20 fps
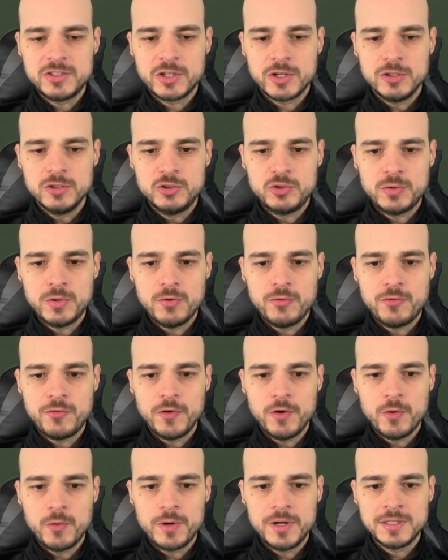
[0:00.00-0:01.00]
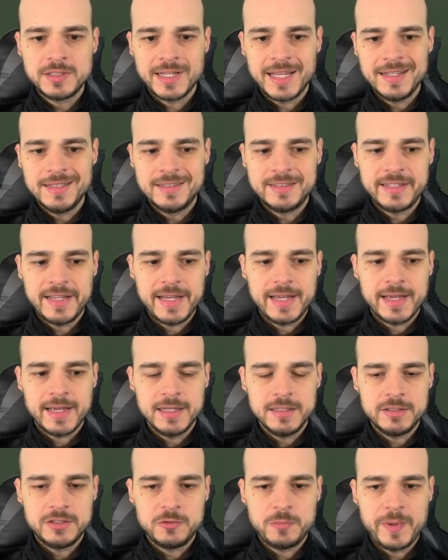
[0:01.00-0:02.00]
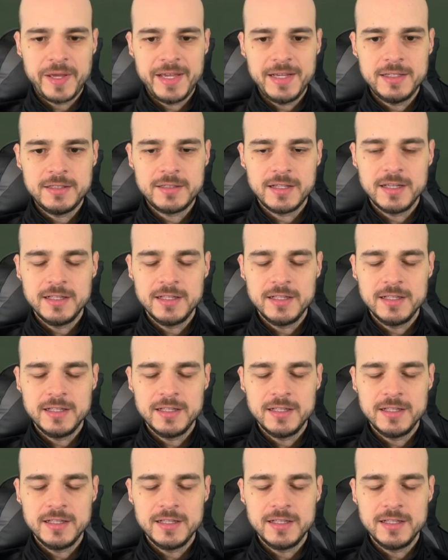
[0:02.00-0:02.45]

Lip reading: control forward and take his space